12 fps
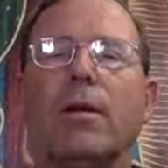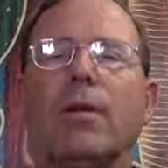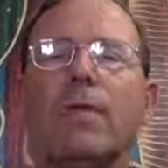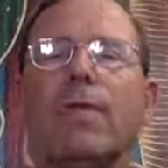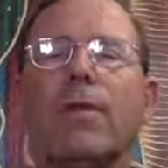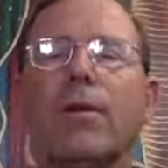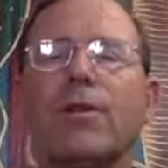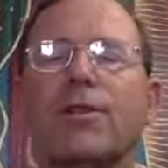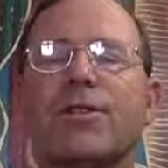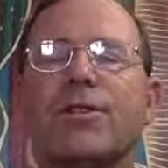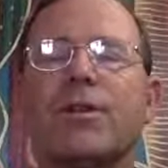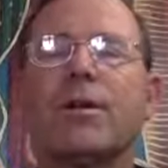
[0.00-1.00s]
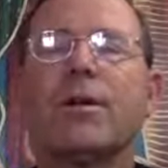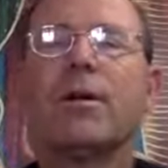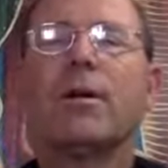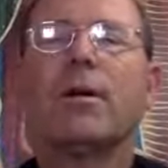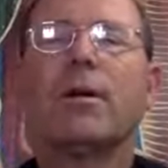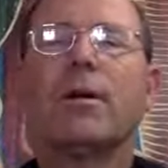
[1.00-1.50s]
the first
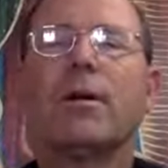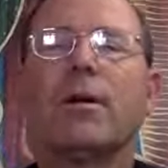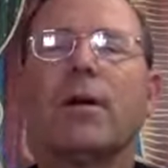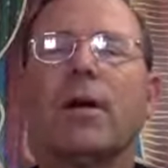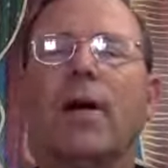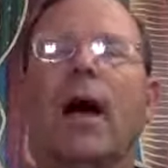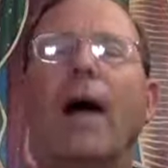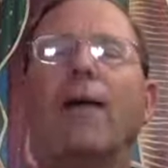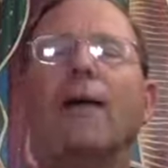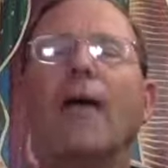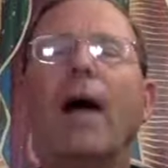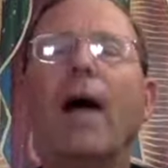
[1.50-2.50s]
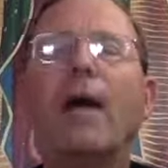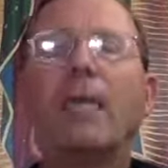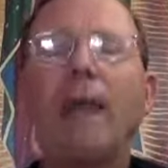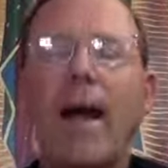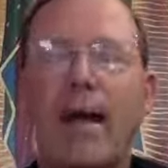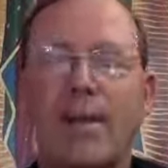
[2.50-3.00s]

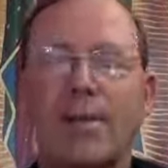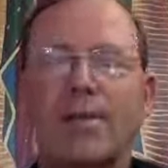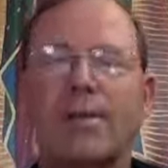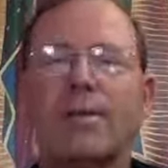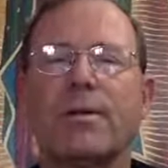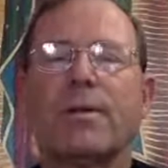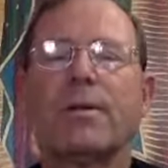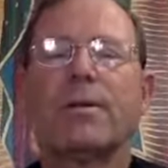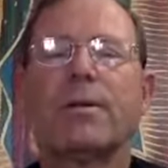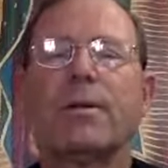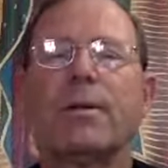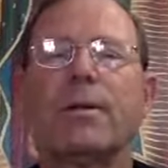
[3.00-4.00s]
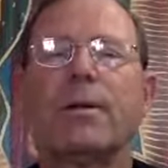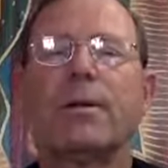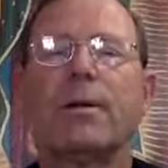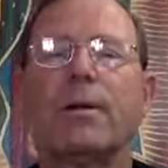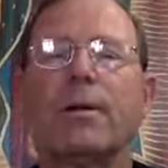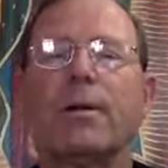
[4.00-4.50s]
online Mass,
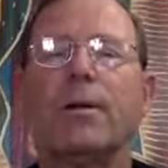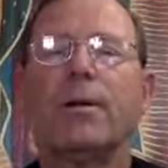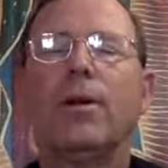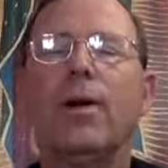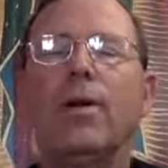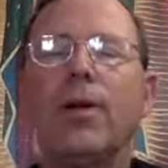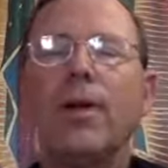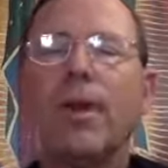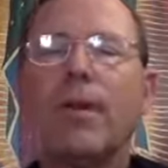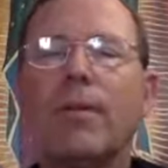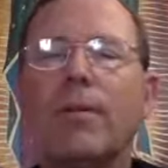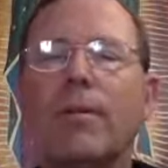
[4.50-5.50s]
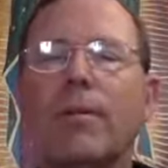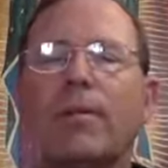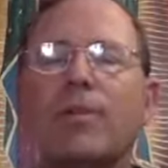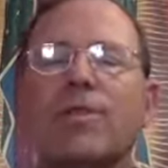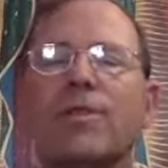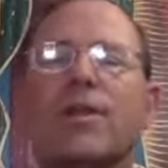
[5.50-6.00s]
knowing that
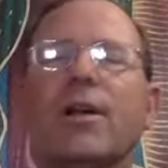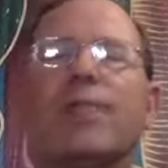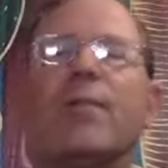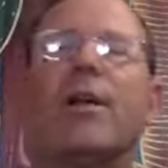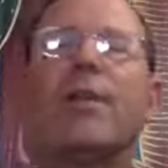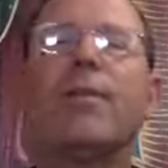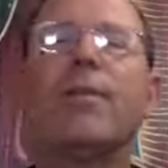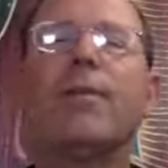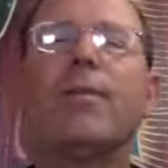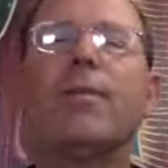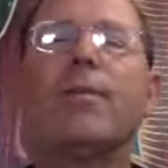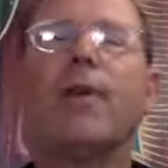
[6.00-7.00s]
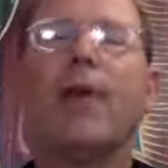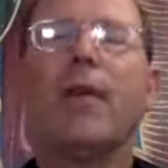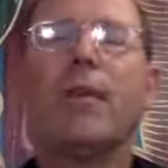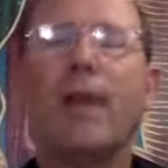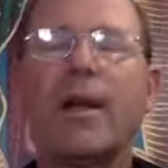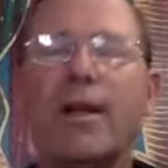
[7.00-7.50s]
still many people
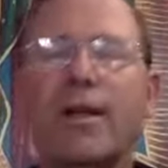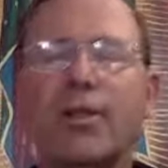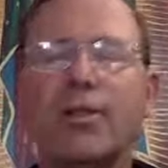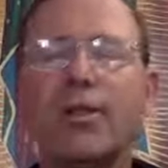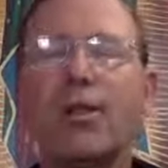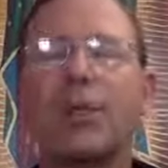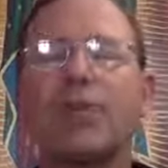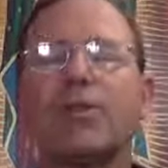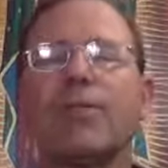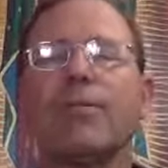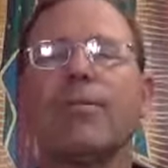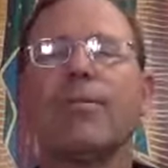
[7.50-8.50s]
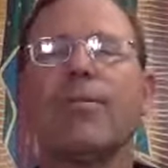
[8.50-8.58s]
can't make it to church.